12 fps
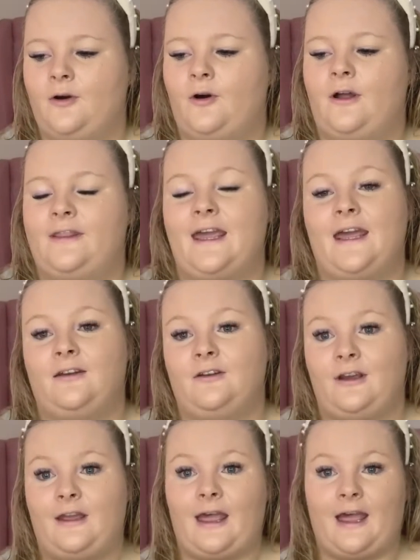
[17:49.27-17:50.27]
Then
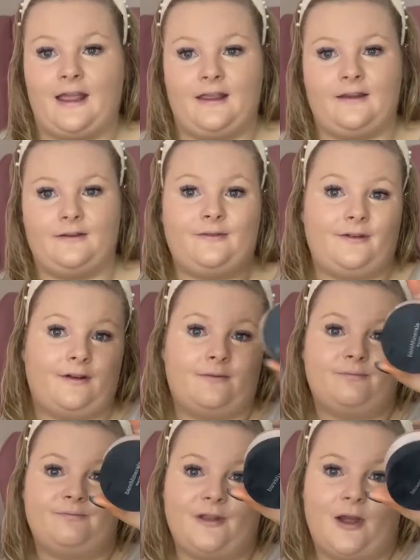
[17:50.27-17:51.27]

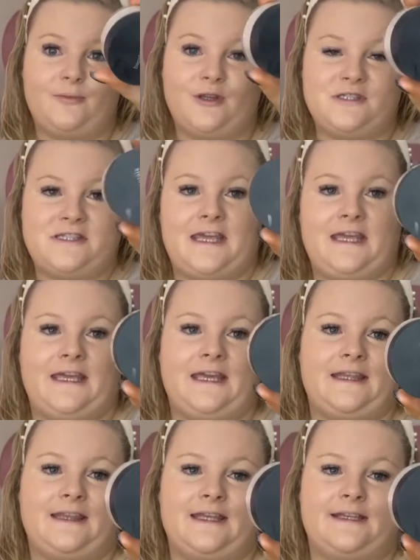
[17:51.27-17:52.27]
I'm using
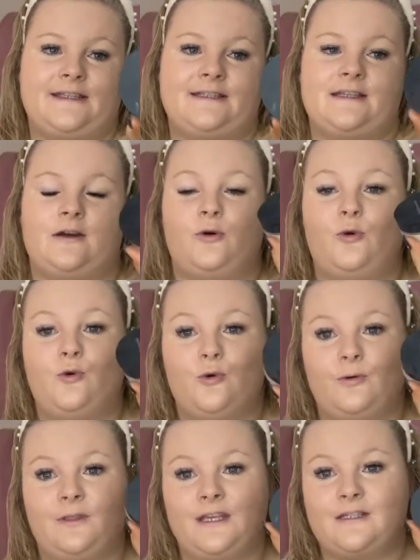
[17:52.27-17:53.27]
this. Oh,
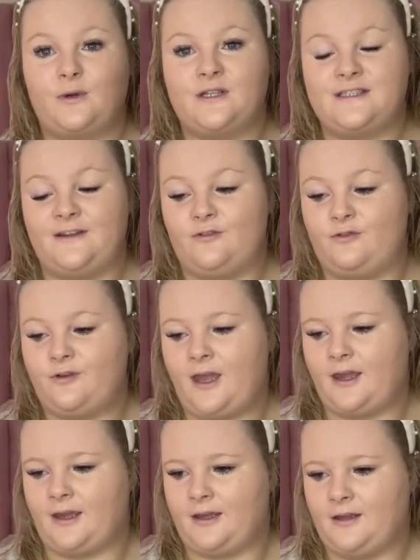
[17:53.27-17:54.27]
this one's in
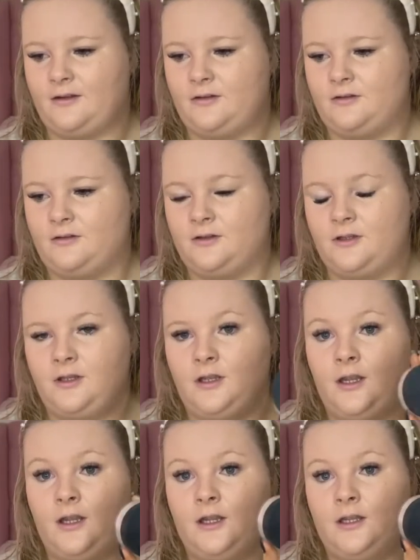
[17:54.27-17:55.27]
Fair.
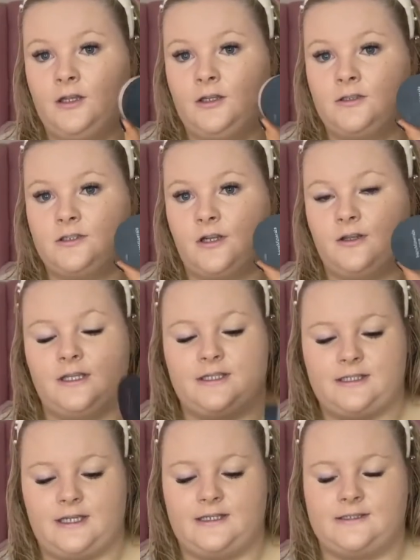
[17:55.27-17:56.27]
So this
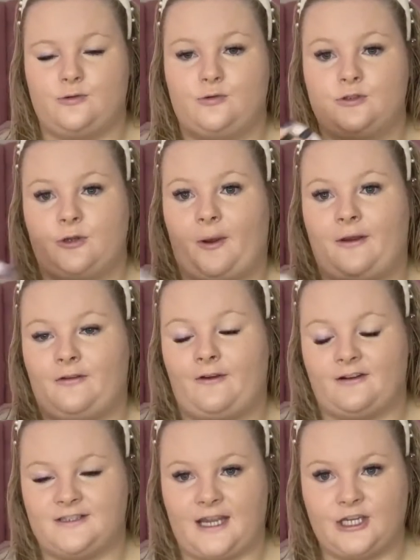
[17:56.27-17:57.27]
is also a
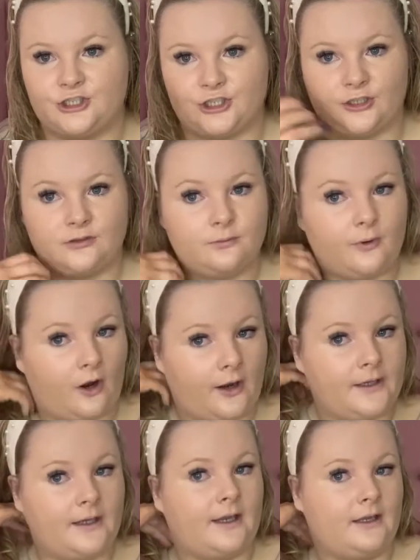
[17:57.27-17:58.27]
foundation, but
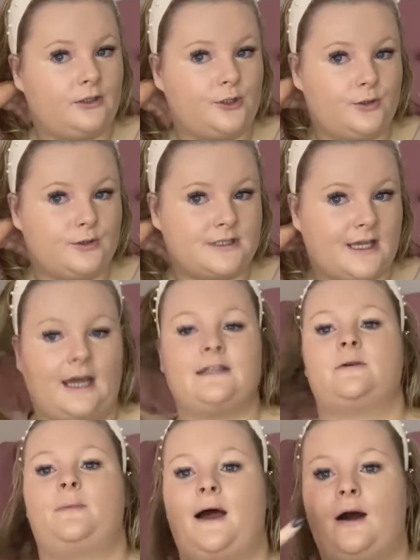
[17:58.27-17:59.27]
I use it as
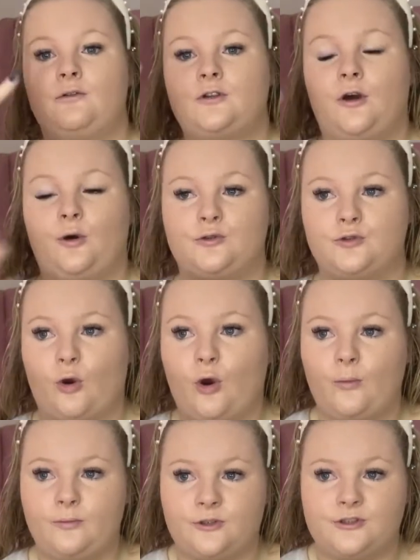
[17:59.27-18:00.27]
a powder on
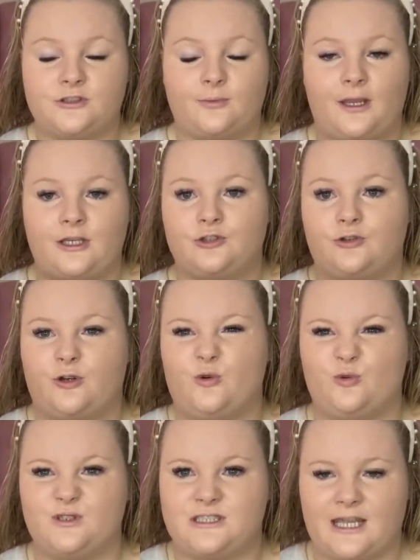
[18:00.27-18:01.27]
top just to make sure it all
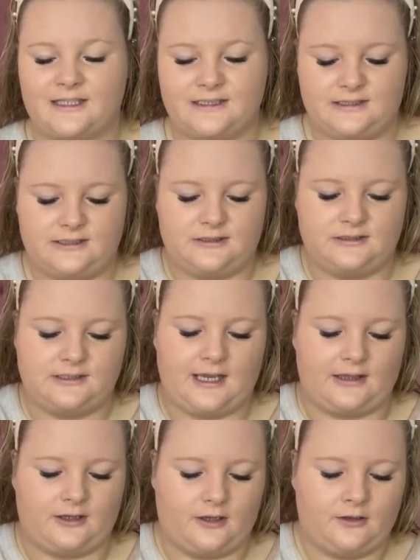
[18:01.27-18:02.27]
sets
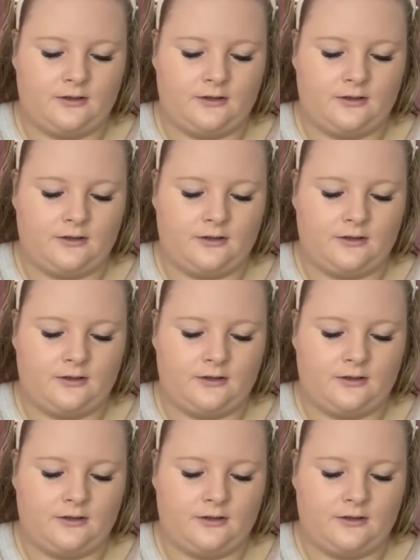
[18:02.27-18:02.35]
together.